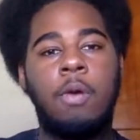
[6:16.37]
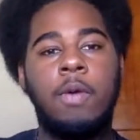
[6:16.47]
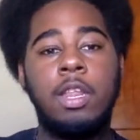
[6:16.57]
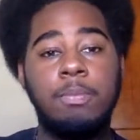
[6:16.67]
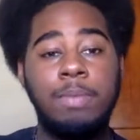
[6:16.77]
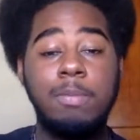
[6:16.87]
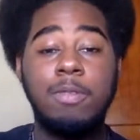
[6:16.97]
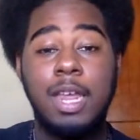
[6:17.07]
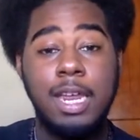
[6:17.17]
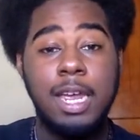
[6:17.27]
one of the
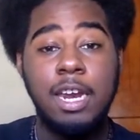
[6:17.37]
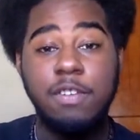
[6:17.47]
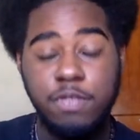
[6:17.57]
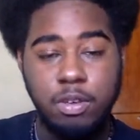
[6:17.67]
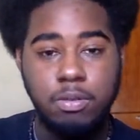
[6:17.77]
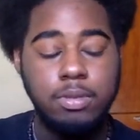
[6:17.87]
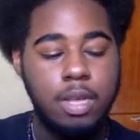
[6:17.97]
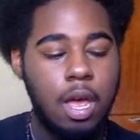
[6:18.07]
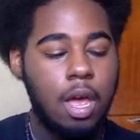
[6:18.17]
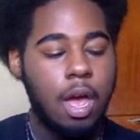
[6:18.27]
people that he
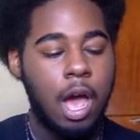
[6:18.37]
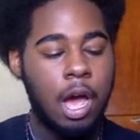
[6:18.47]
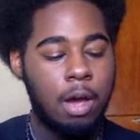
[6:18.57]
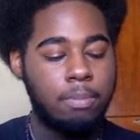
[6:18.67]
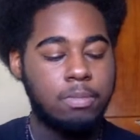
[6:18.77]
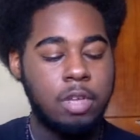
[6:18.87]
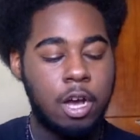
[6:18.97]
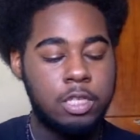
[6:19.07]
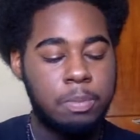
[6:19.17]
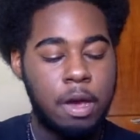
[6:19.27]
interviews
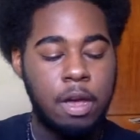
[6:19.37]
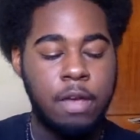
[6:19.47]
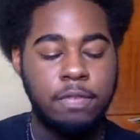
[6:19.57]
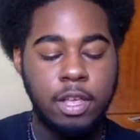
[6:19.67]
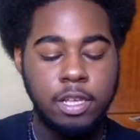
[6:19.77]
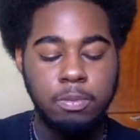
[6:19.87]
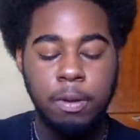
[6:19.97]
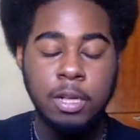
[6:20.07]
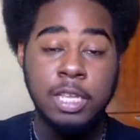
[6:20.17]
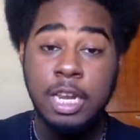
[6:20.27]
talks about if there's a
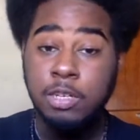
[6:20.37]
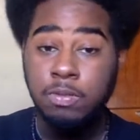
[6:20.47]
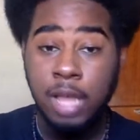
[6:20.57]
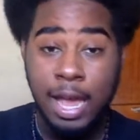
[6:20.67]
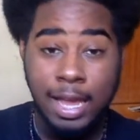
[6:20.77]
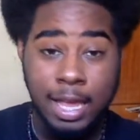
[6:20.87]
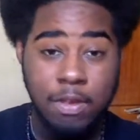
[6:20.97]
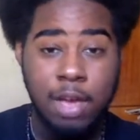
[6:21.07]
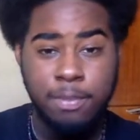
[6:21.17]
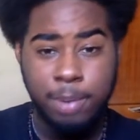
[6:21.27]
person that you like and
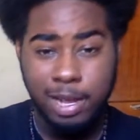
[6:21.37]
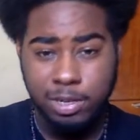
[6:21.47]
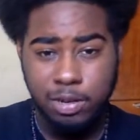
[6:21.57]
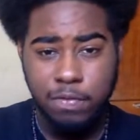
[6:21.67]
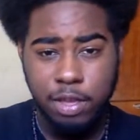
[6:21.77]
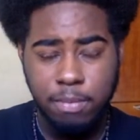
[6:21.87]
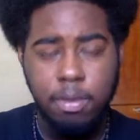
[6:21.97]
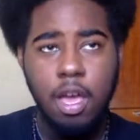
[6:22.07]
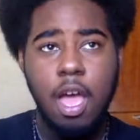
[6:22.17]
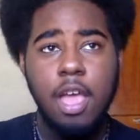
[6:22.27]
you have a picture of them,
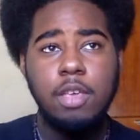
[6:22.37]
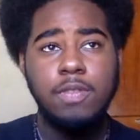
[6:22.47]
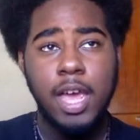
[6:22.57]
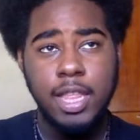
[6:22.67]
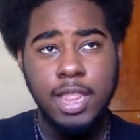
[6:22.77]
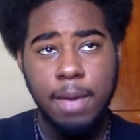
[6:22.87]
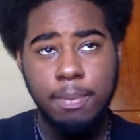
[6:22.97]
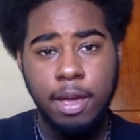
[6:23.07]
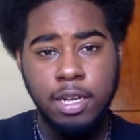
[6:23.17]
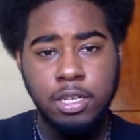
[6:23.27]
you take
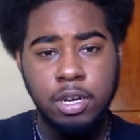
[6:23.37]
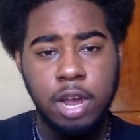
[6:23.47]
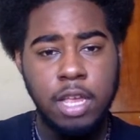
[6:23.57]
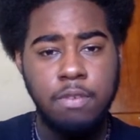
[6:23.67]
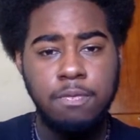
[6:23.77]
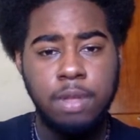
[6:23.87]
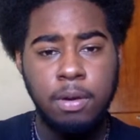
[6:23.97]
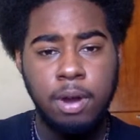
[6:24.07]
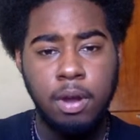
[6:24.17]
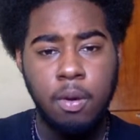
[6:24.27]
that picture and you
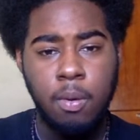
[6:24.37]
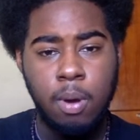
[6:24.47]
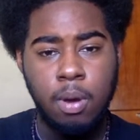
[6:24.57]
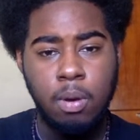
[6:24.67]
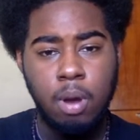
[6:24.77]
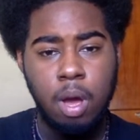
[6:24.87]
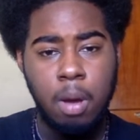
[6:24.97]
float it on